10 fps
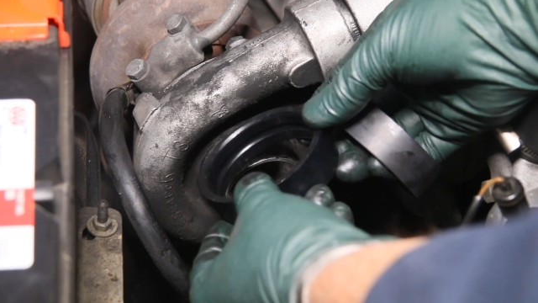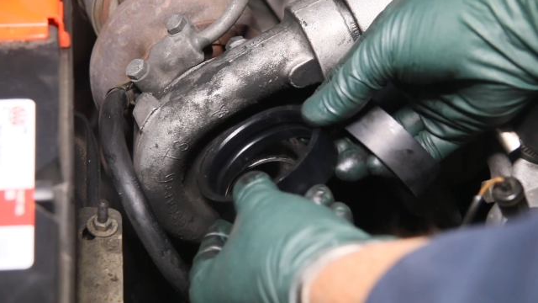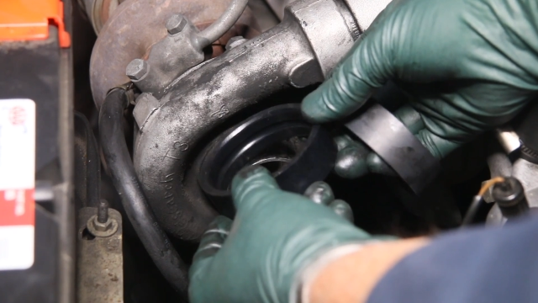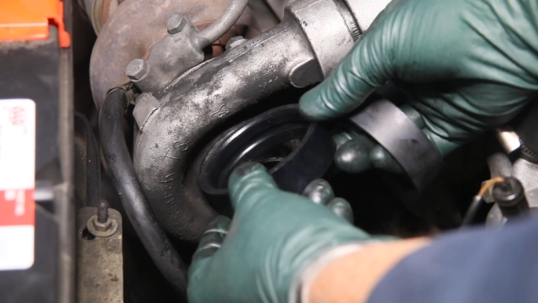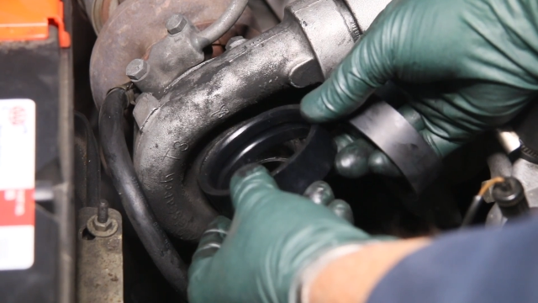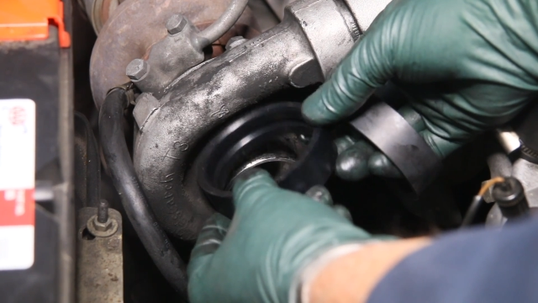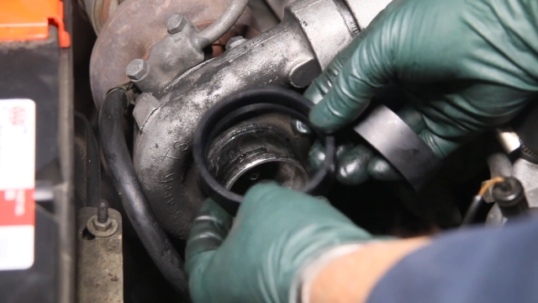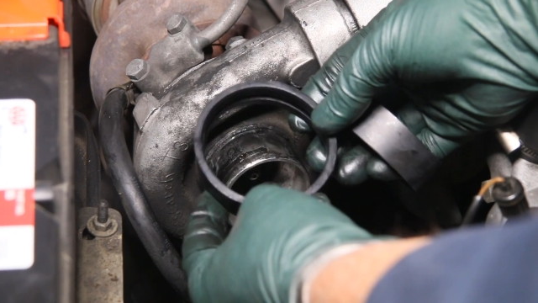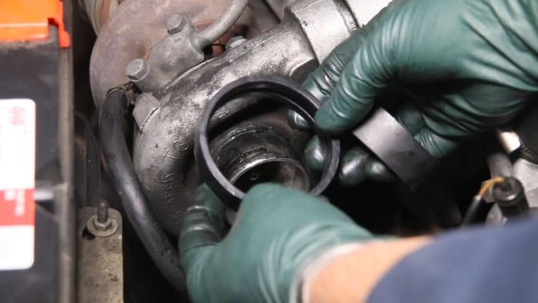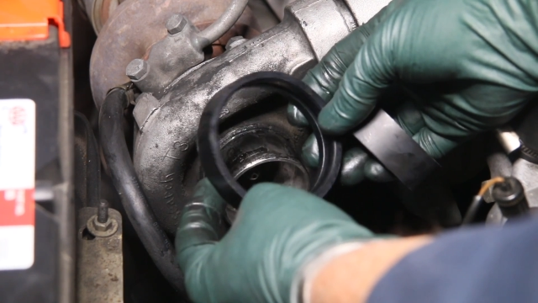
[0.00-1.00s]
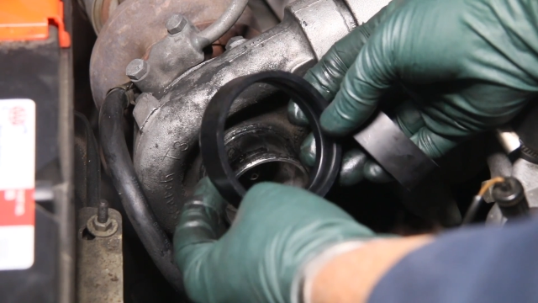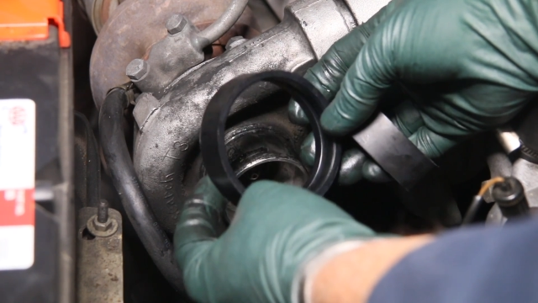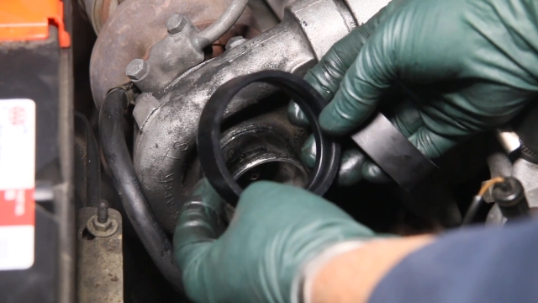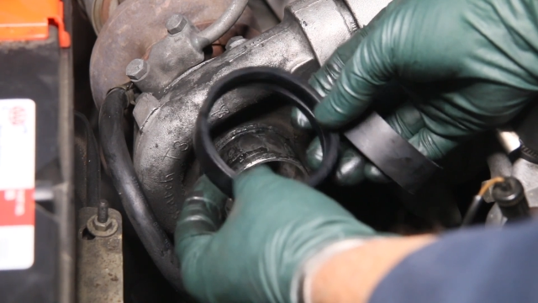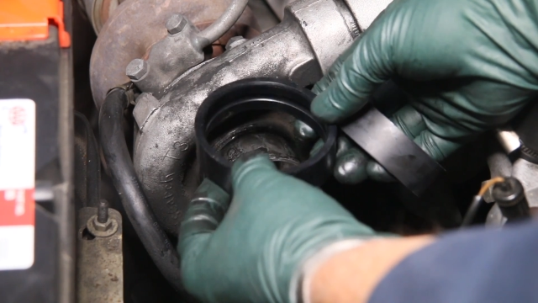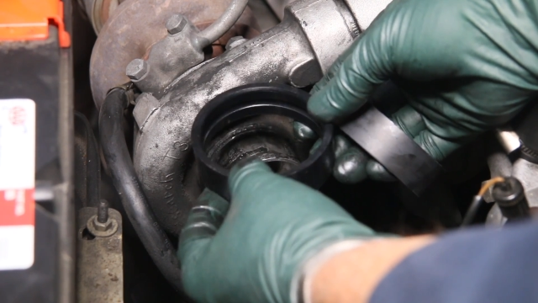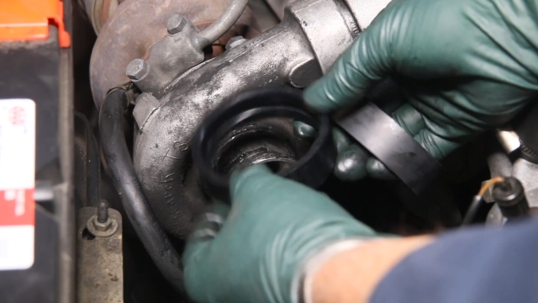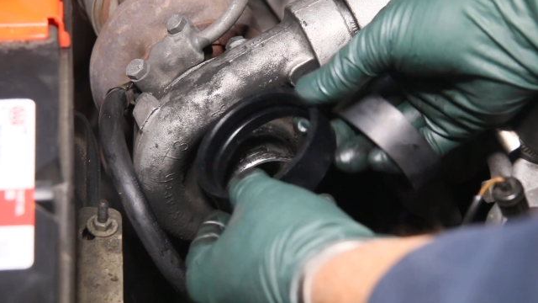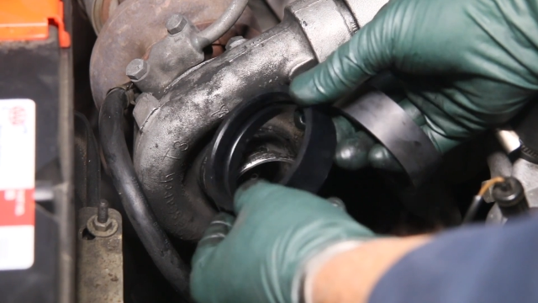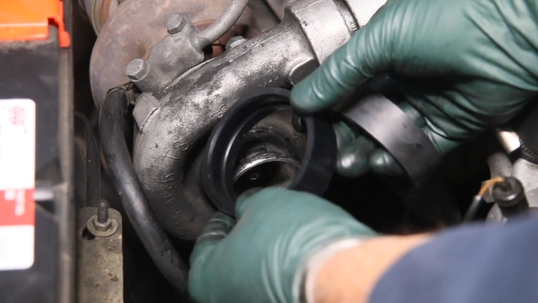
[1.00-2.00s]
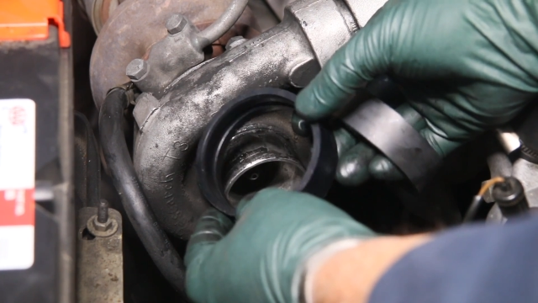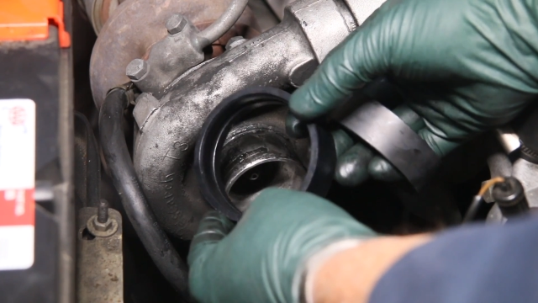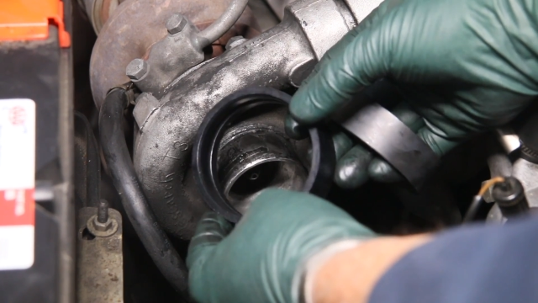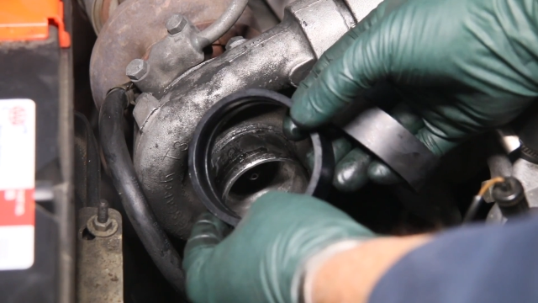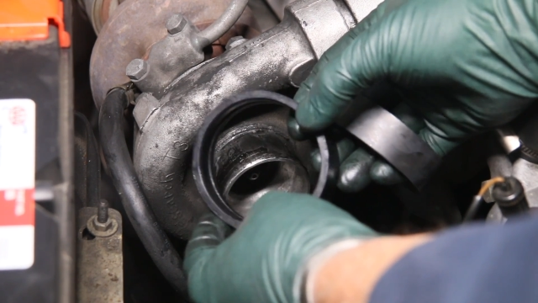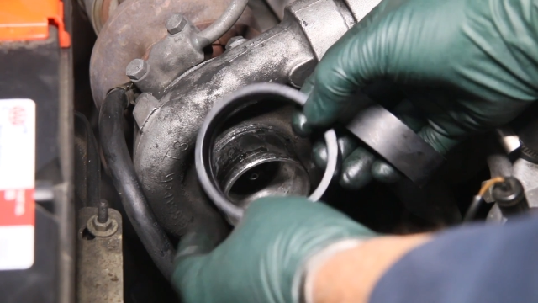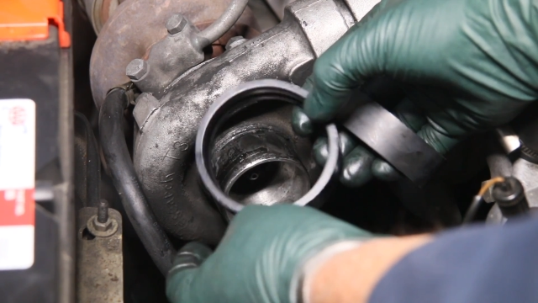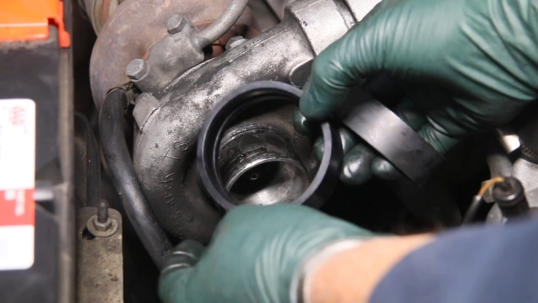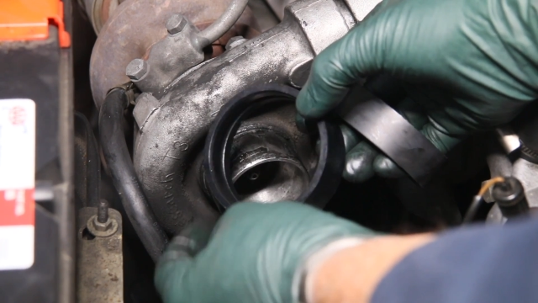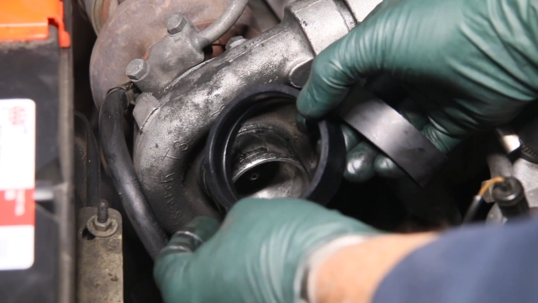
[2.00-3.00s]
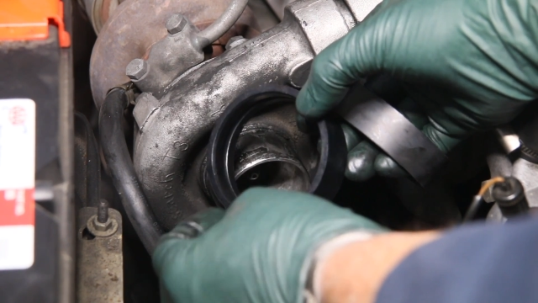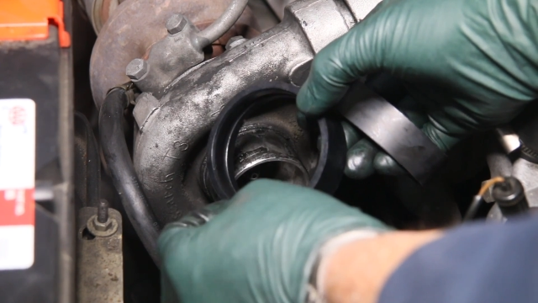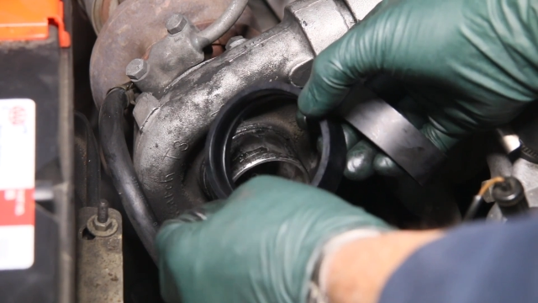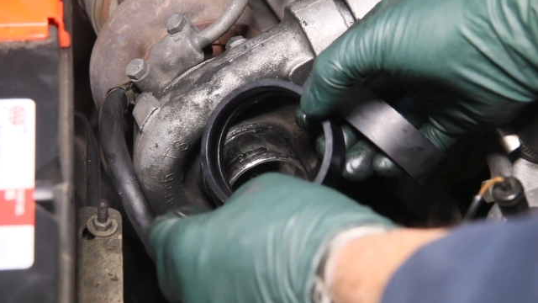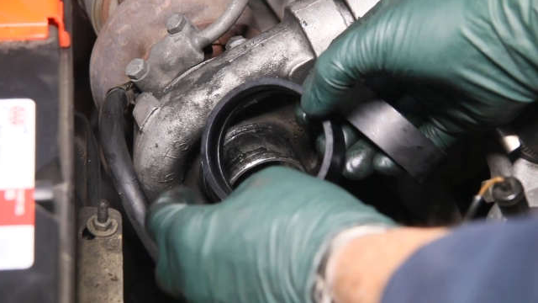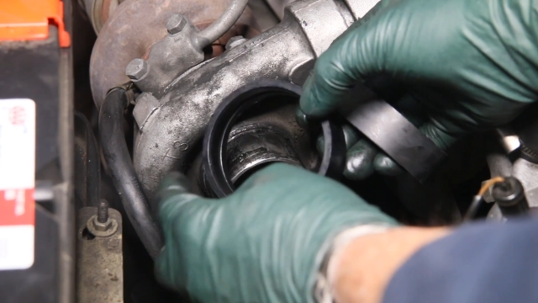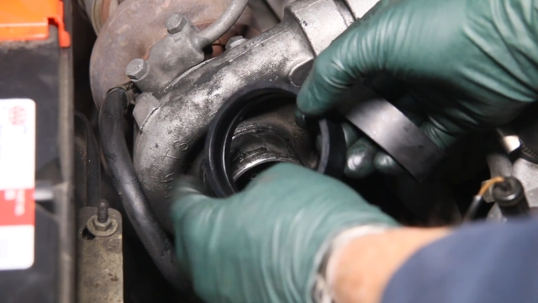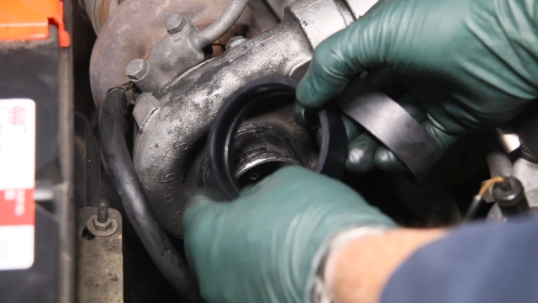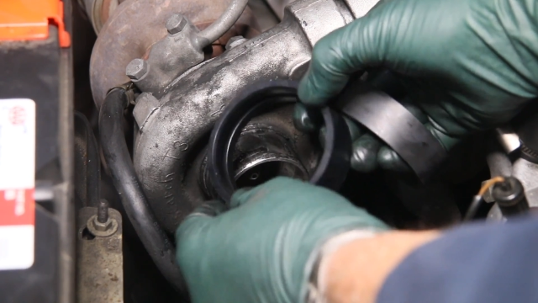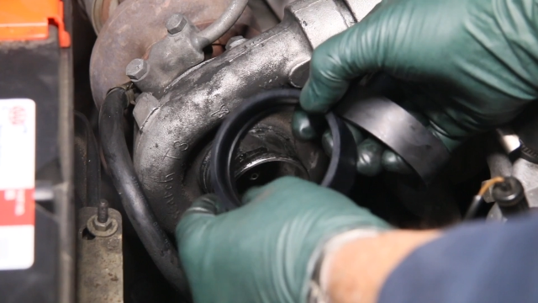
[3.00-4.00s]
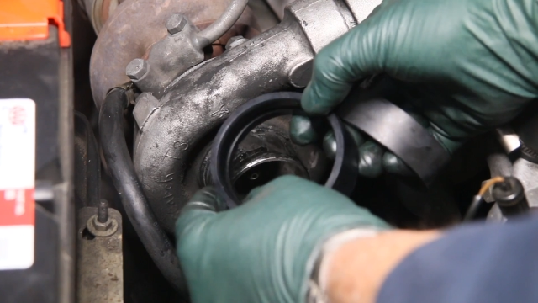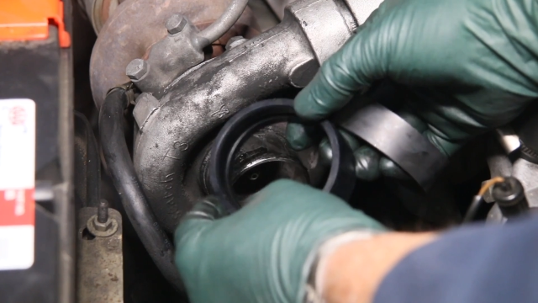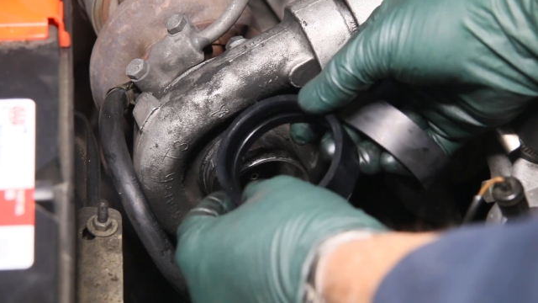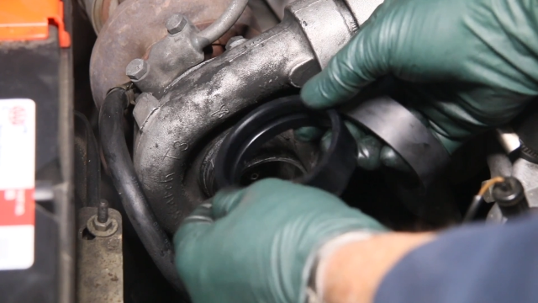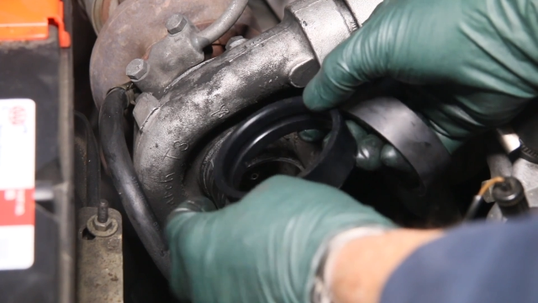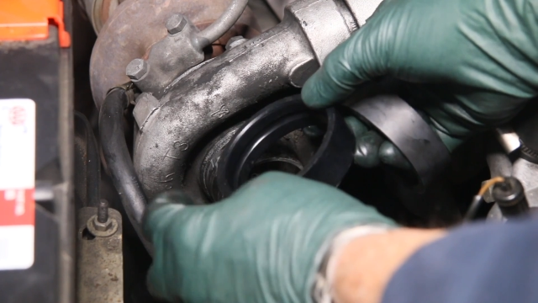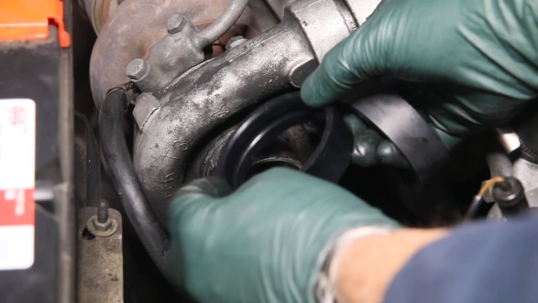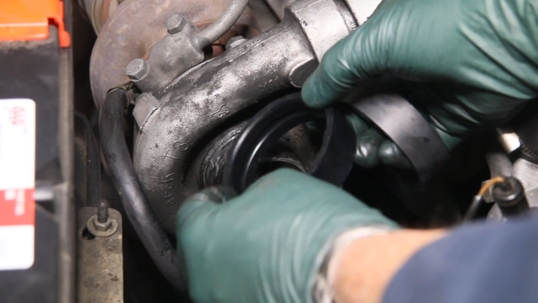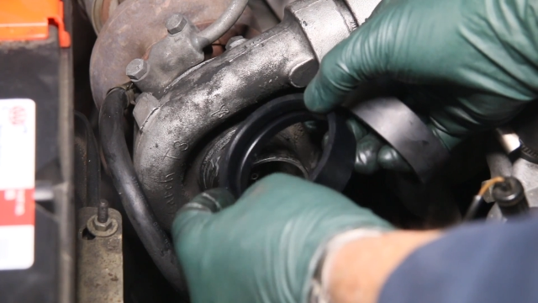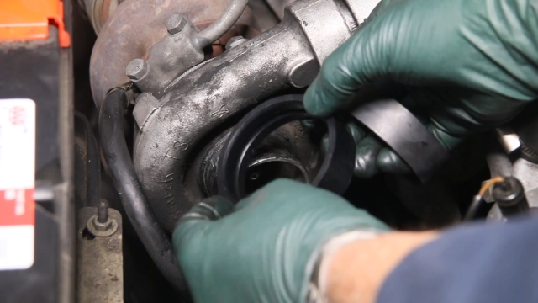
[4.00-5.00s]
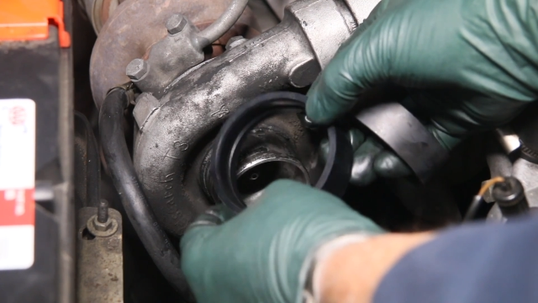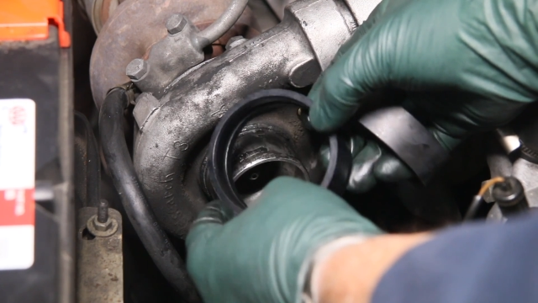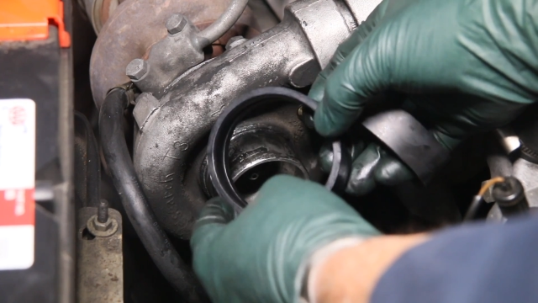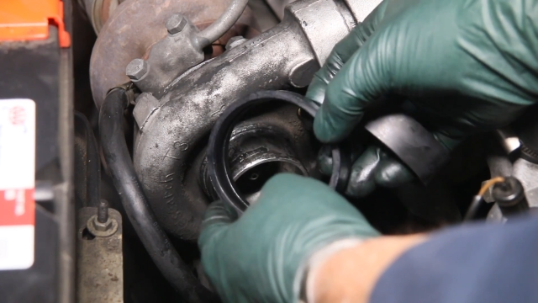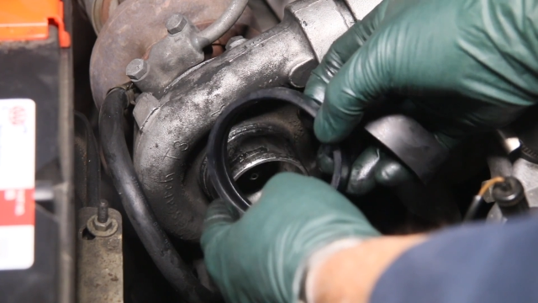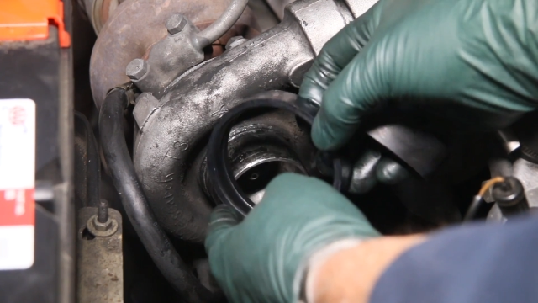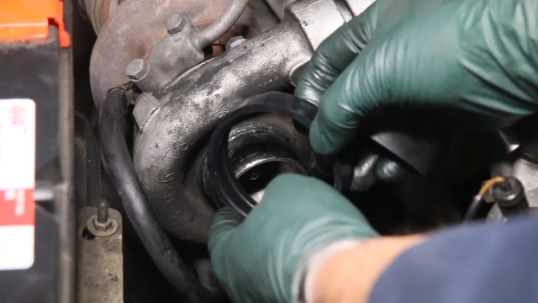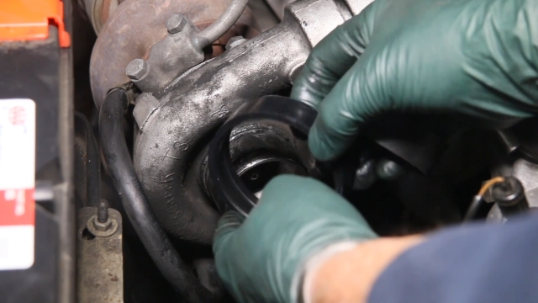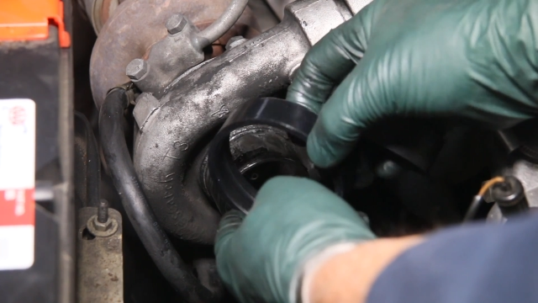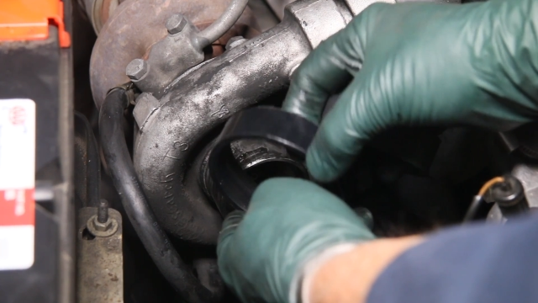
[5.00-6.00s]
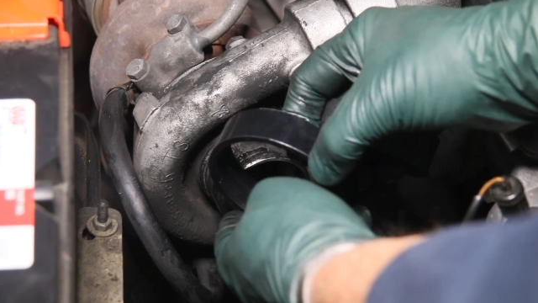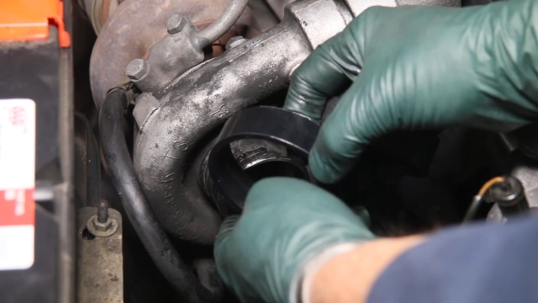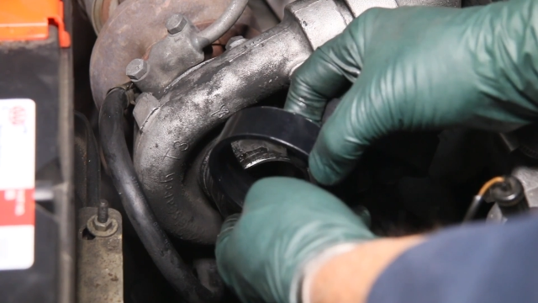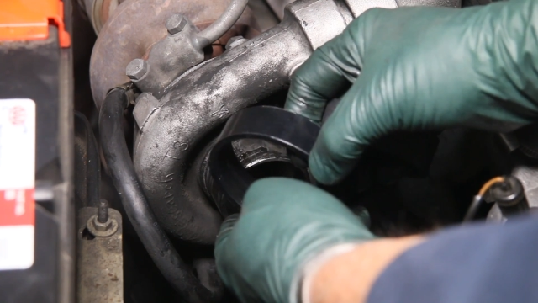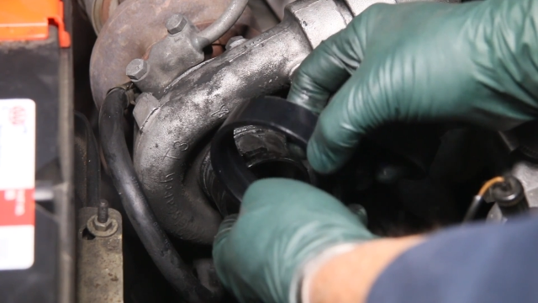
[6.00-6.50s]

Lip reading: No face is visible, so there are no lips to read.